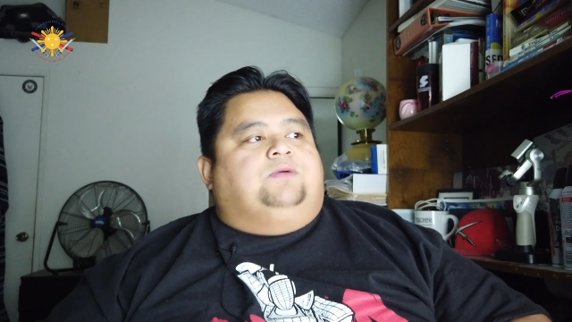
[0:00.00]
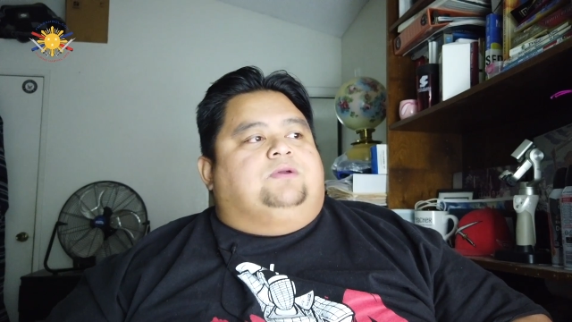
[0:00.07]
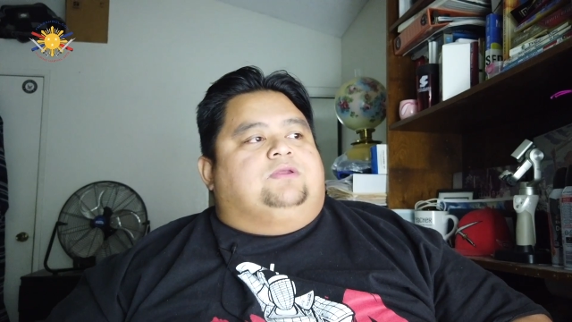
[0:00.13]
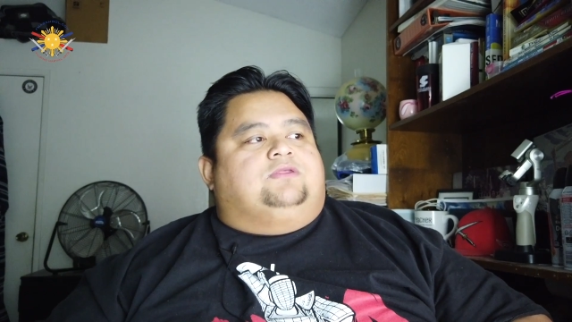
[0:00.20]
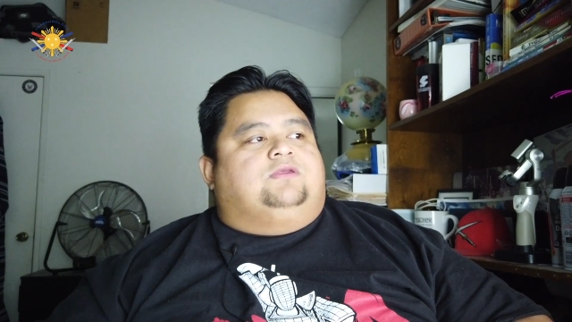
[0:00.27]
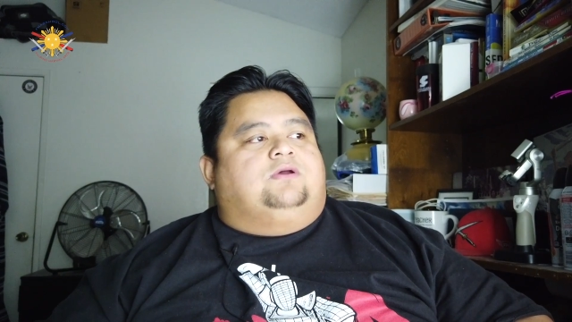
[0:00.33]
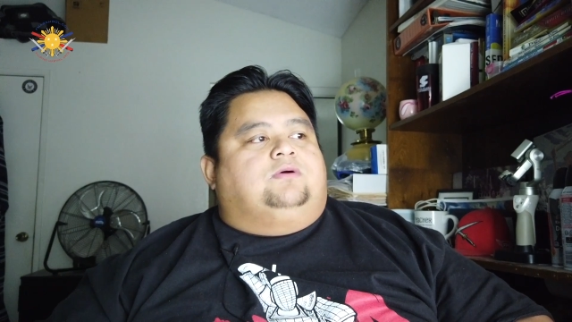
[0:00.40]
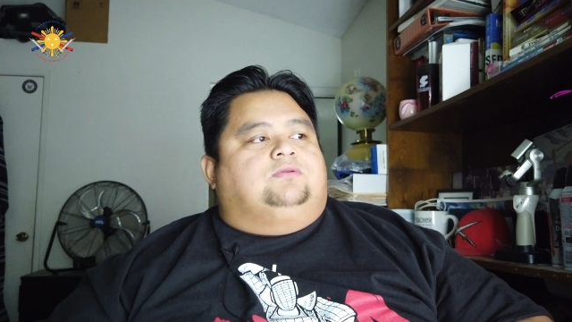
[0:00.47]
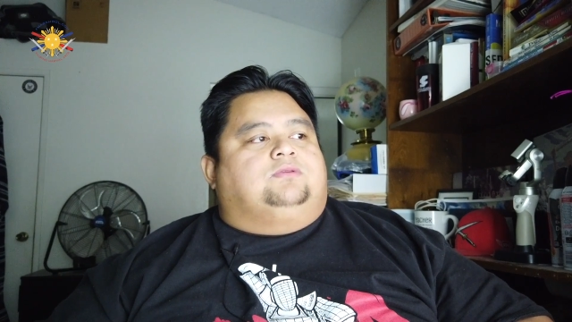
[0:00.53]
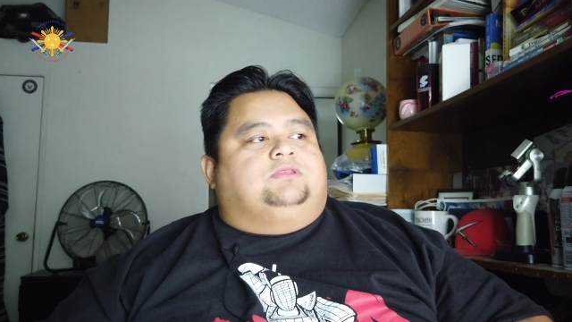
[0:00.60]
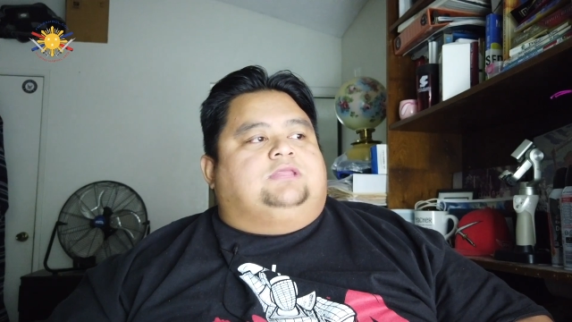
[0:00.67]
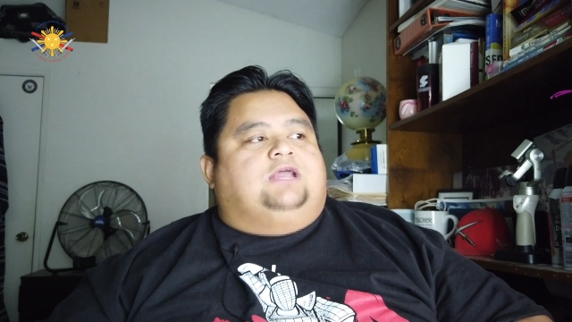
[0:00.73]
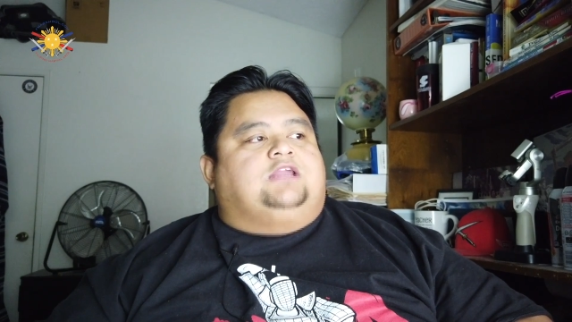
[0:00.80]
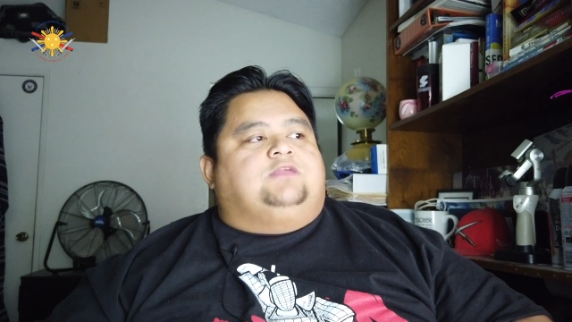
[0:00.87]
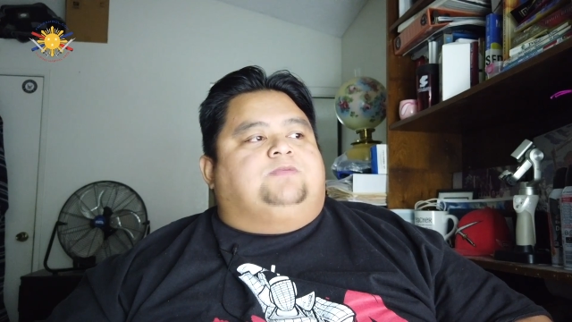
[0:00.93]
I was so
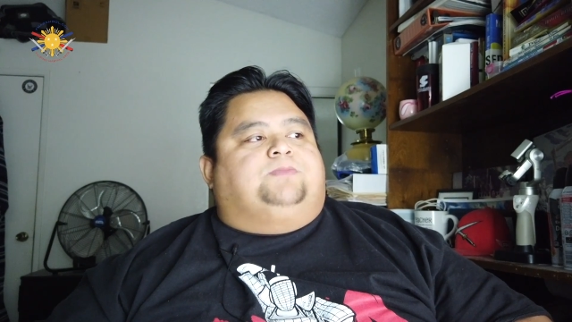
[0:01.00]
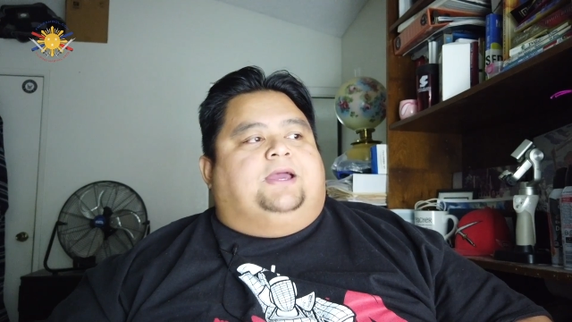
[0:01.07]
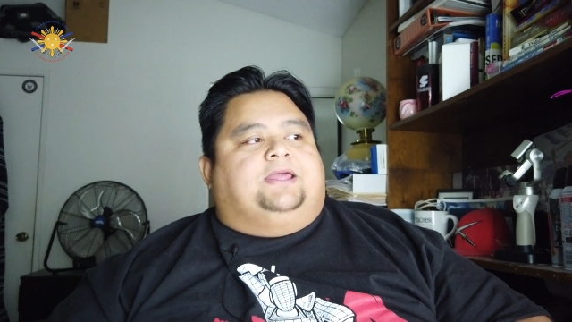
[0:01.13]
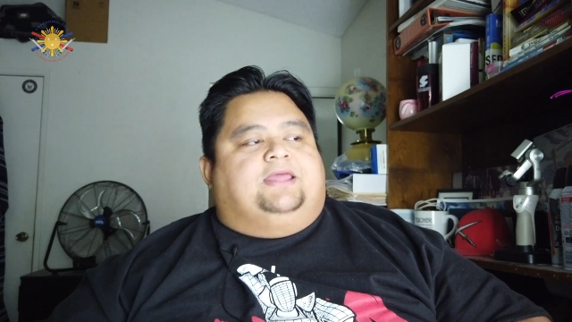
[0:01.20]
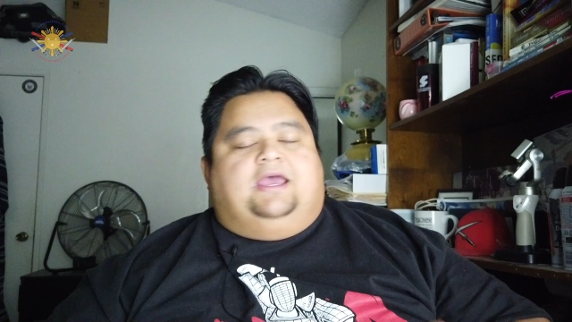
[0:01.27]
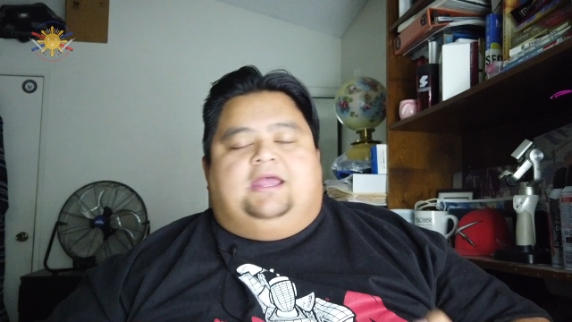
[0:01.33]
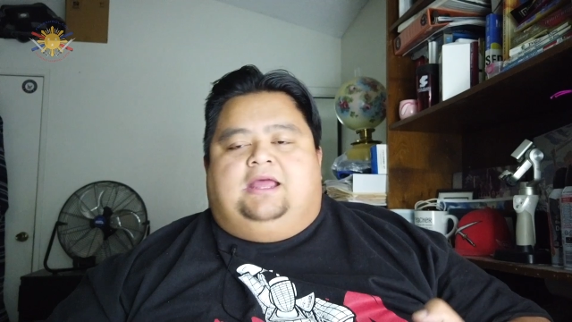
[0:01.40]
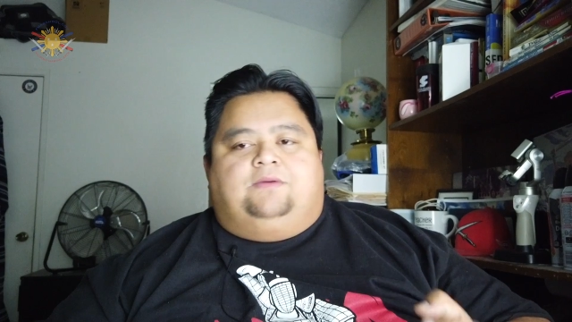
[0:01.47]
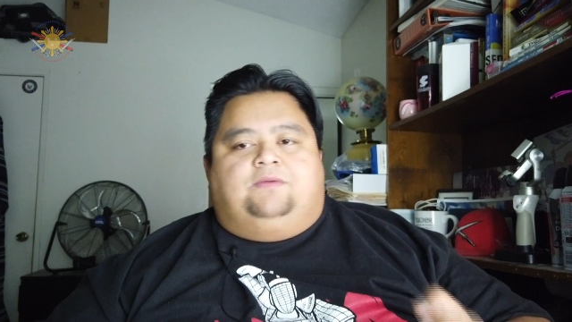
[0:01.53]
touched by that.